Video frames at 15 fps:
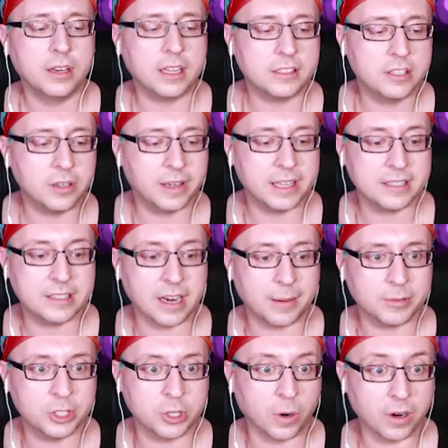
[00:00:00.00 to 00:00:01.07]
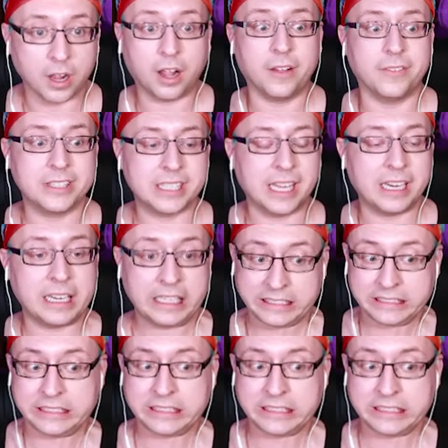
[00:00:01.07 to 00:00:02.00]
Natsuki stopped short all of a sudden.